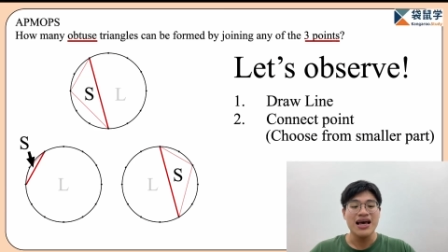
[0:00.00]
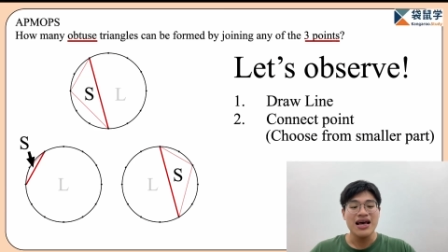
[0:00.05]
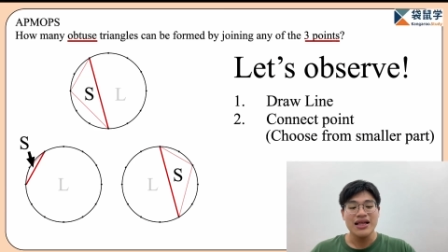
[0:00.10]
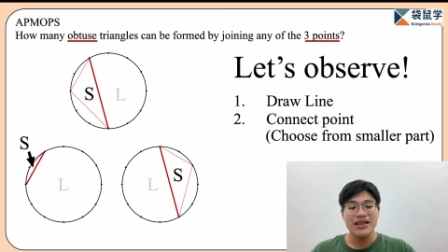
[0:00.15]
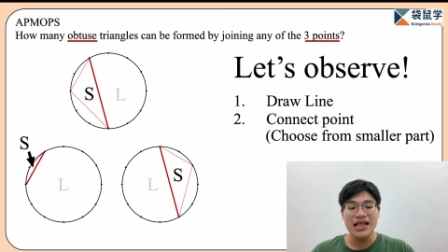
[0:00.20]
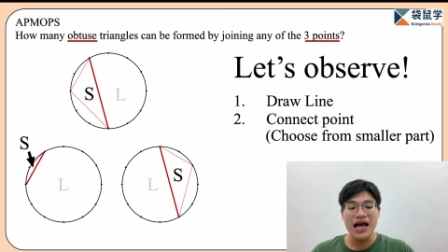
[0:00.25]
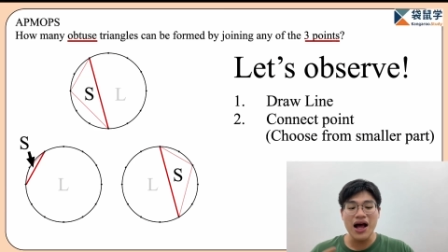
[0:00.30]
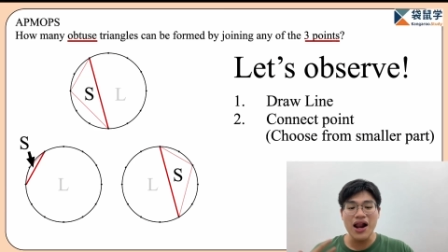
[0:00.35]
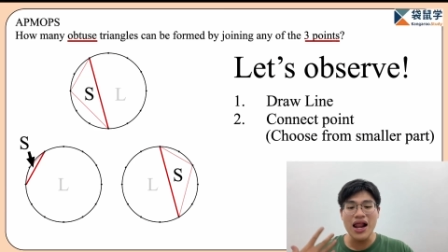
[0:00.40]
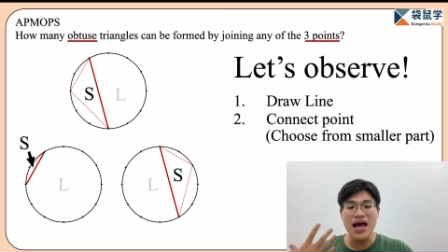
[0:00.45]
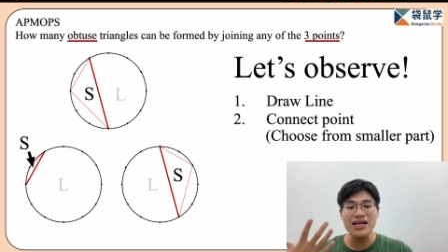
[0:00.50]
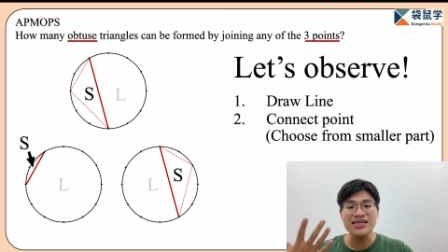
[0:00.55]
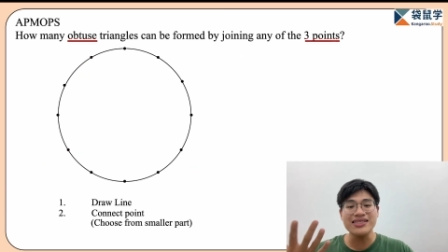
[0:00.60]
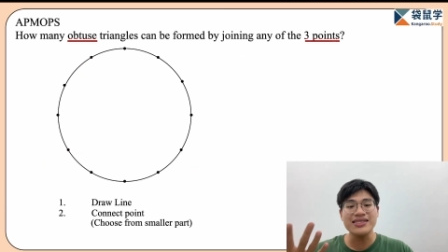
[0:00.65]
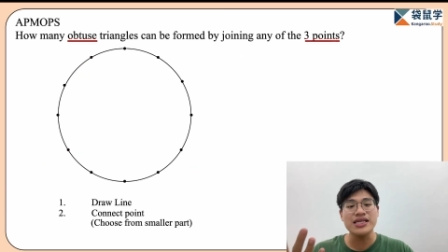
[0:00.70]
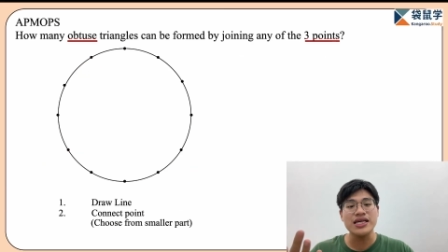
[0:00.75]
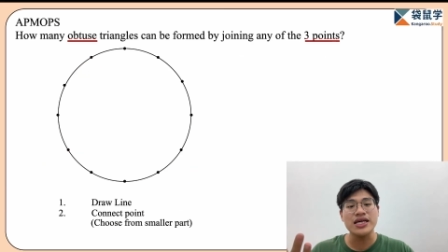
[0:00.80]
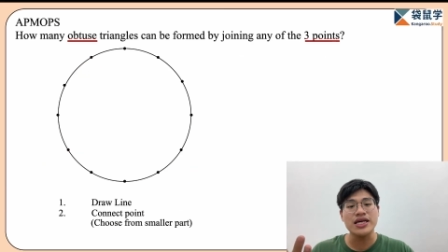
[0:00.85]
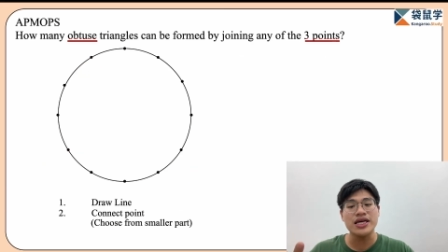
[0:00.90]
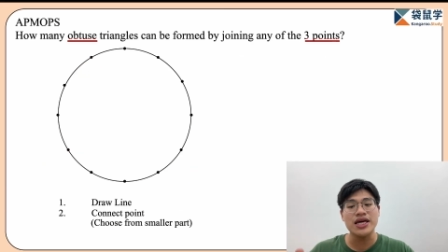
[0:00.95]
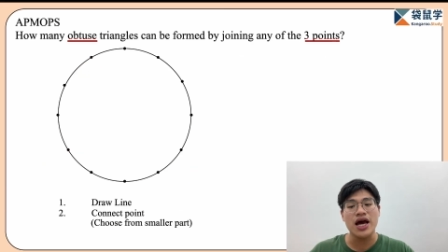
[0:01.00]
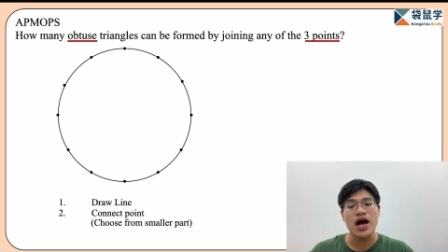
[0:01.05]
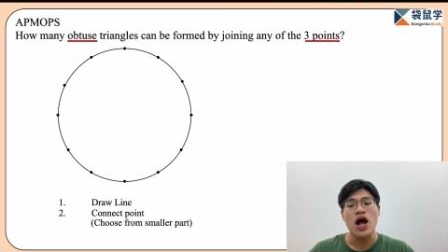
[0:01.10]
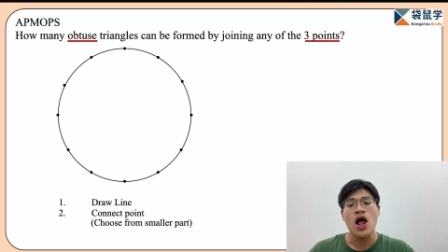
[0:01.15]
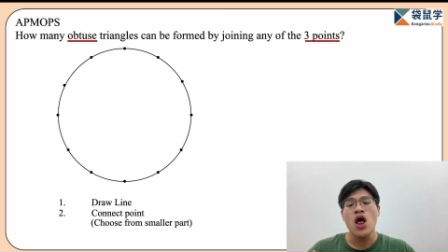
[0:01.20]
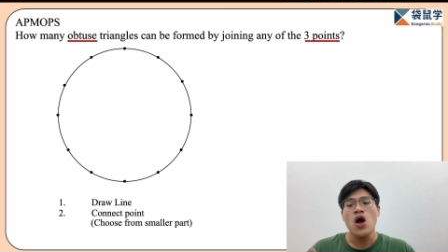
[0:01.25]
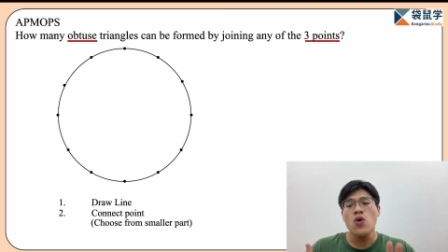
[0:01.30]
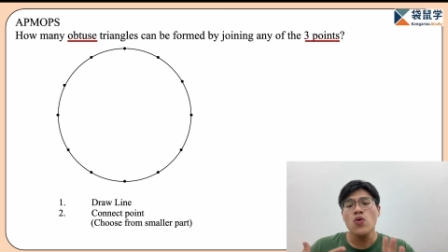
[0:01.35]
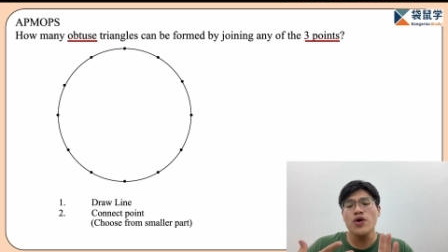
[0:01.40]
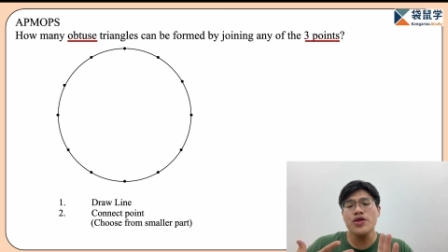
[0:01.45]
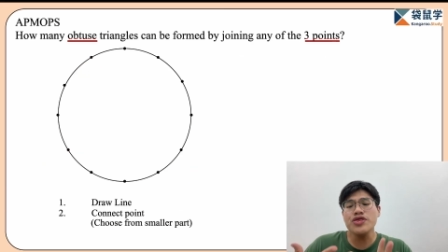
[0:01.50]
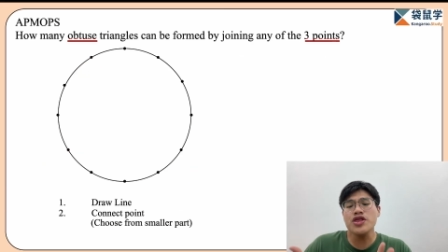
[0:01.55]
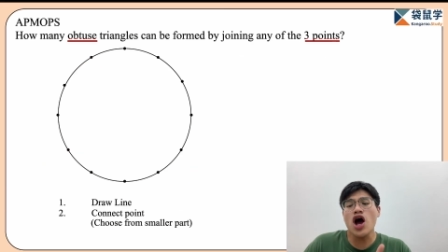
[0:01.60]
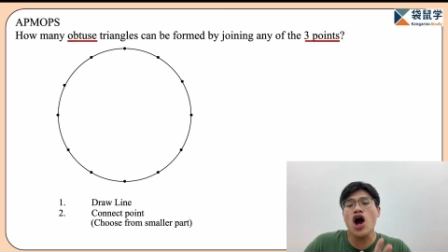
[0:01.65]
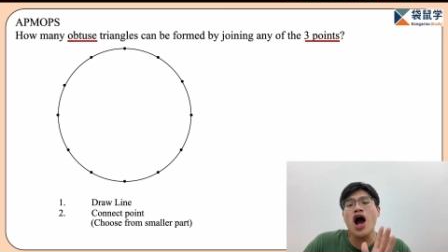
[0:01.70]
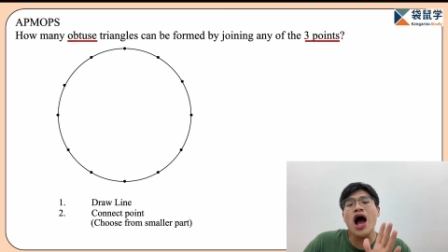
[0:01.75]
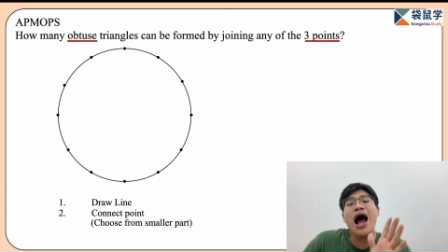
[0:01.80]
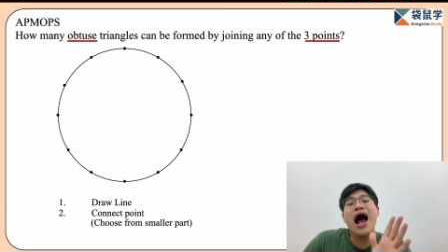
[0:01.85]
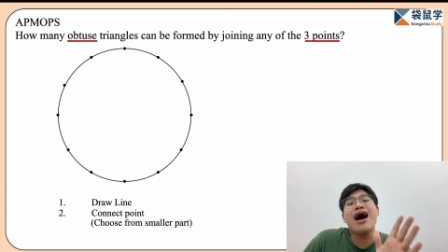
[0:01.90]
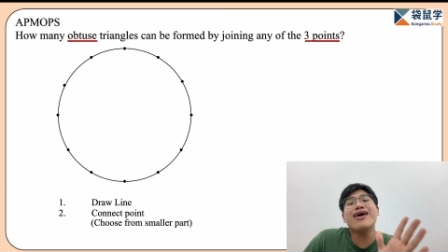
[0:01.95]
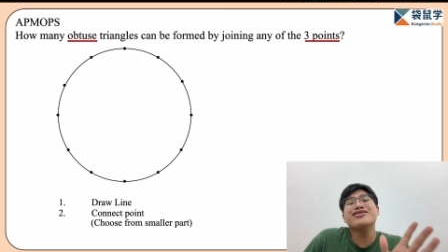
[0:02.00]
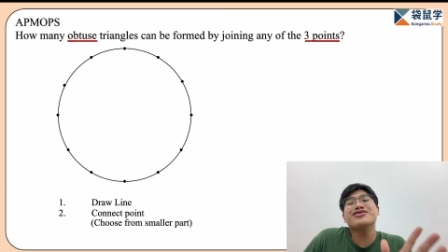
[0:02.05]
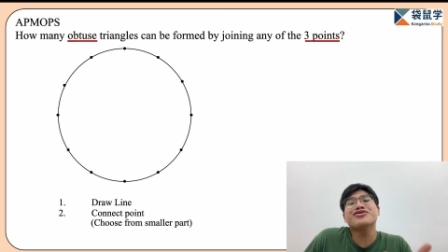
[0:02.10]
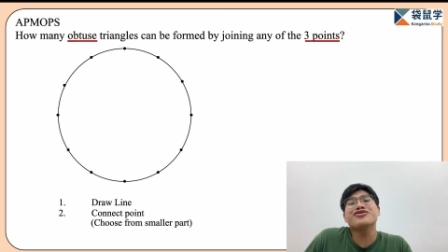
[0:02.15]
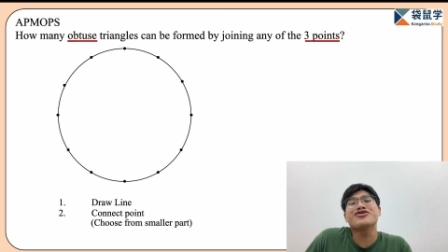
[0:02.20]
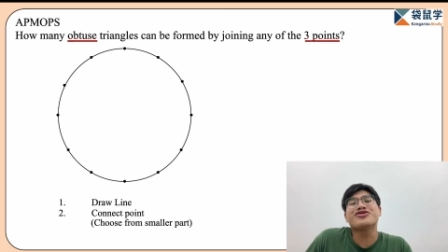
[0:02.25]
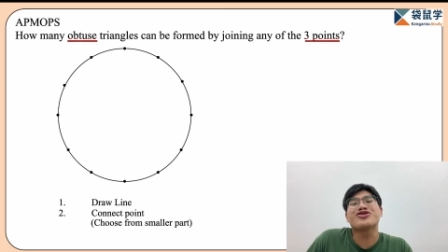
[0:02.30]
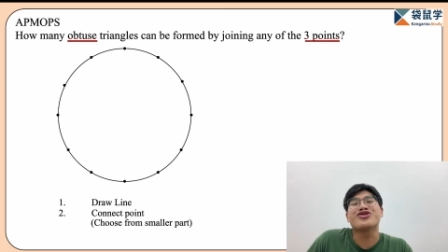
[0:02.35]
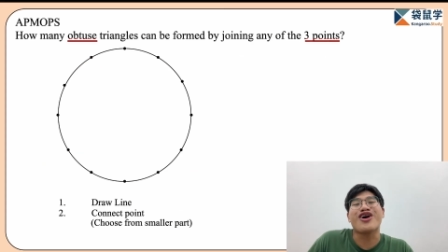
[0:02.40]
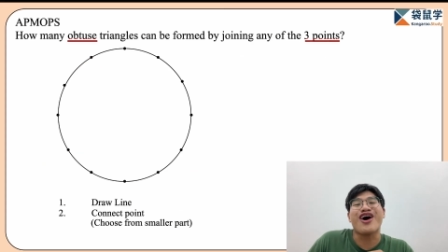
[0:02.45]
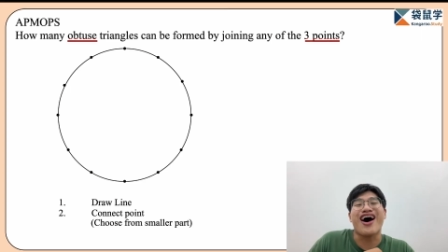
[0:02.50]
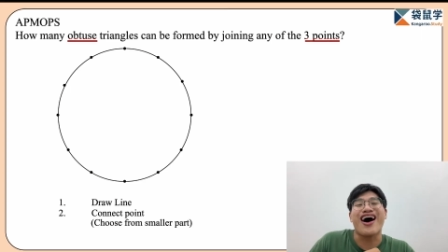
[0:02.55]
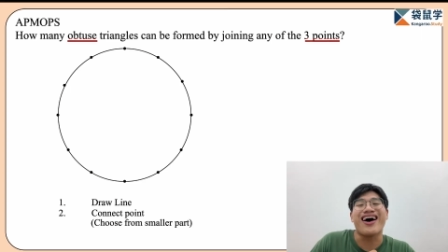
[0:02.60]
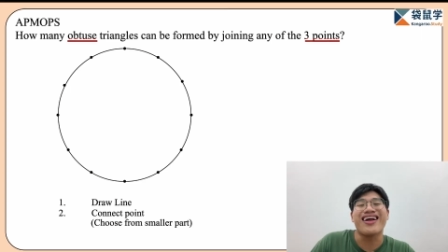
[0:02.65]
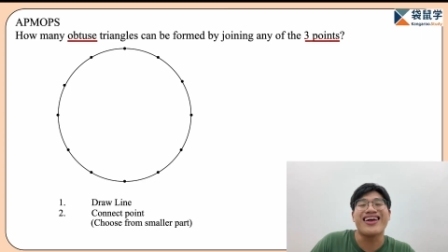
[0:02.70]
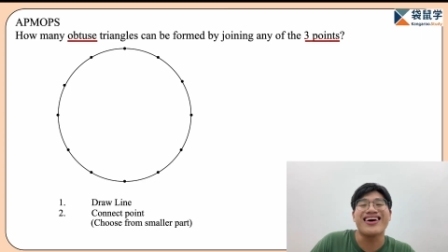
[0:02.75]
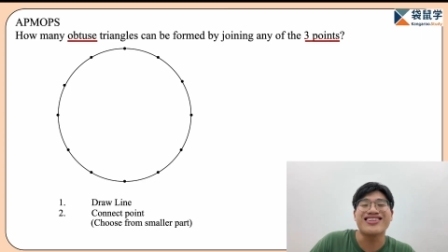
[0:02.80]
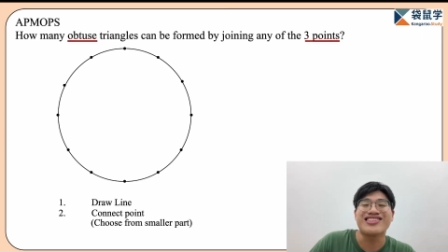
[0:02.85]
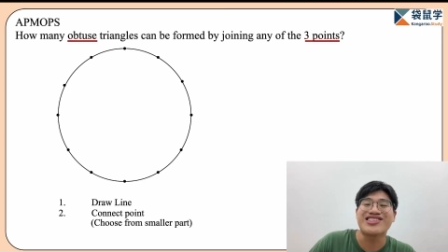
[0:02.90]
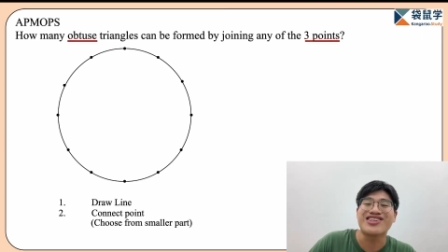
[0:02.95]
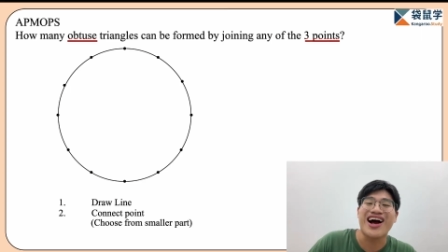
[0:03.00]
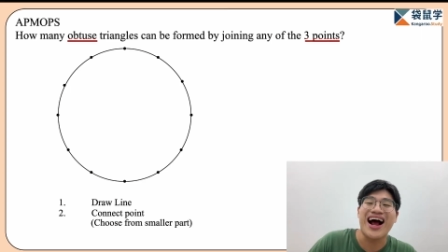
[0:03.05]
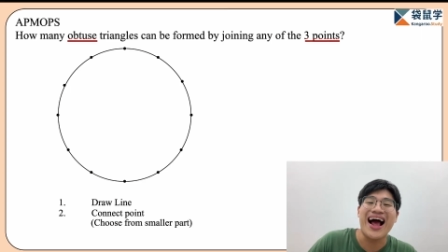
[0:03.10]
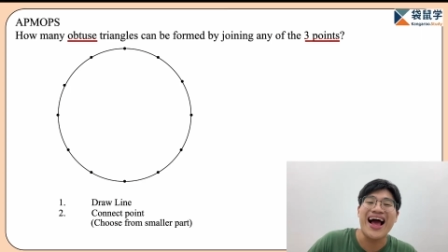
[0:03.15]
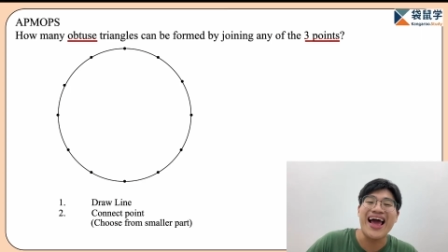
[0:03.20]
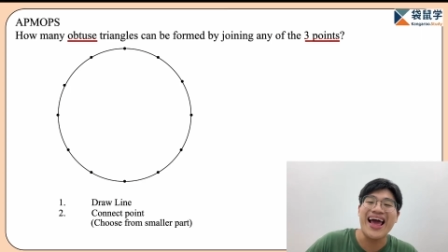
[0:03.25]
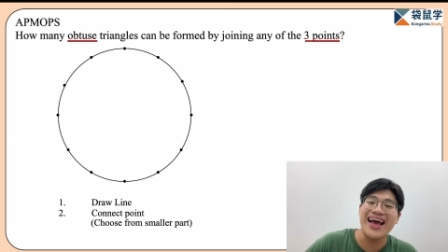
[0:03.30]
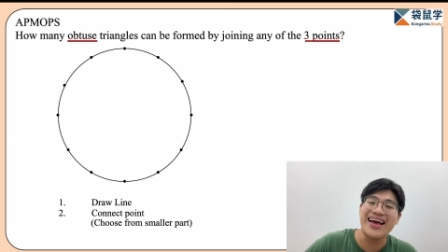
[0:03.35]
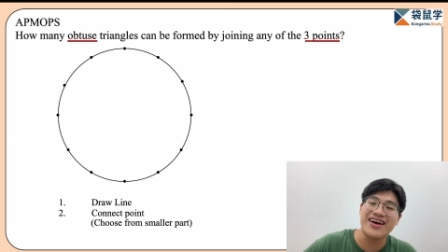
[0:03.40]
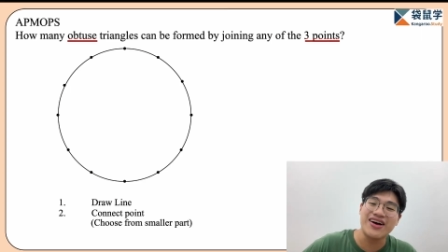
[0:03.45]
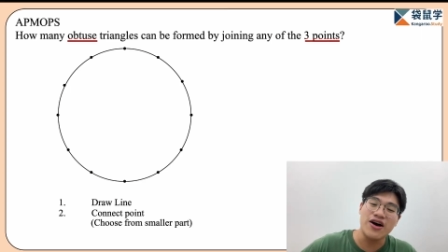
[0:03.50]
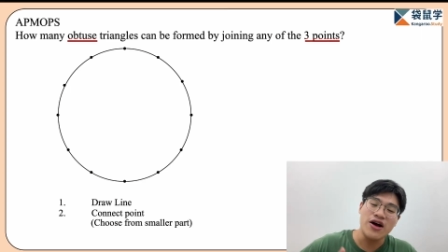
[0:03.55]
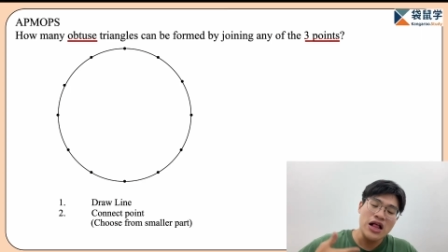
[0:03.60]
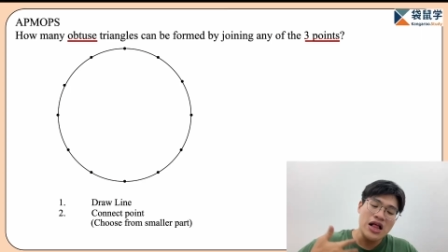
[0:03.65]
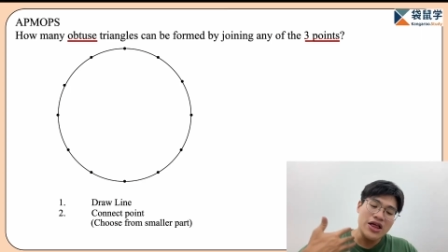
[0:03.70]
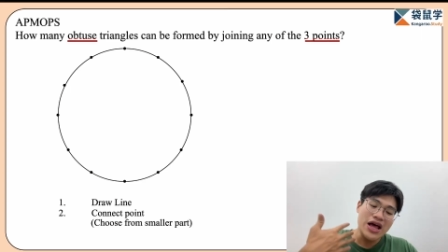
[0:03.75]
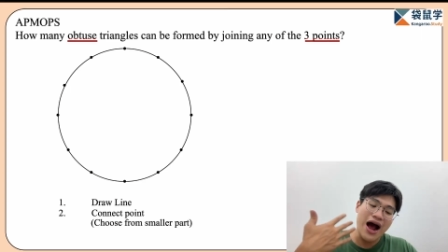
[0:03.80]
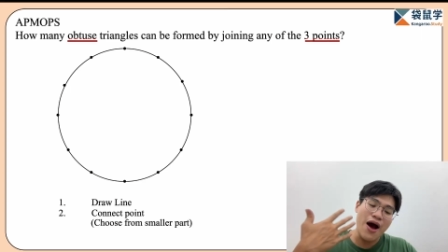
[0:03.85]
Now let's see here. We know how to draw the triangle.